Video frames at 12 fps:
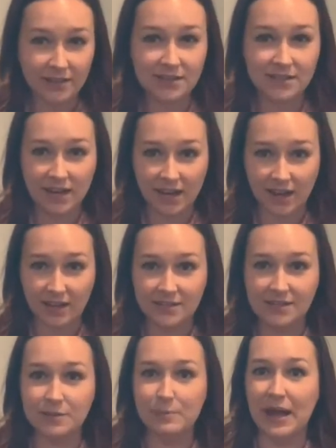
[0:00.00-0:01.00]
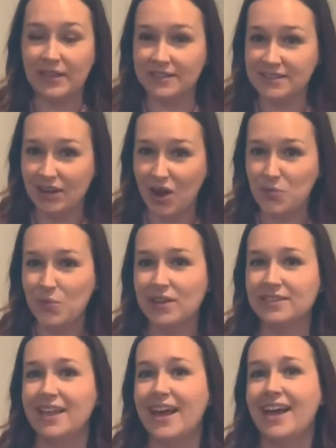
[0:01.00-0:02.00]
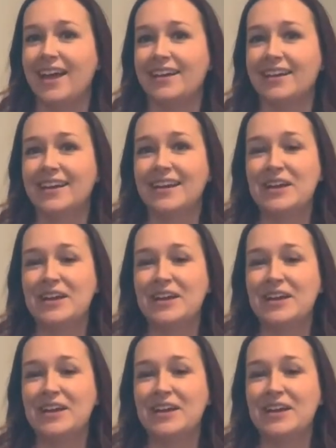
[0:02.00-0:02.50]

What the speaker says: stance, balancing on one leg,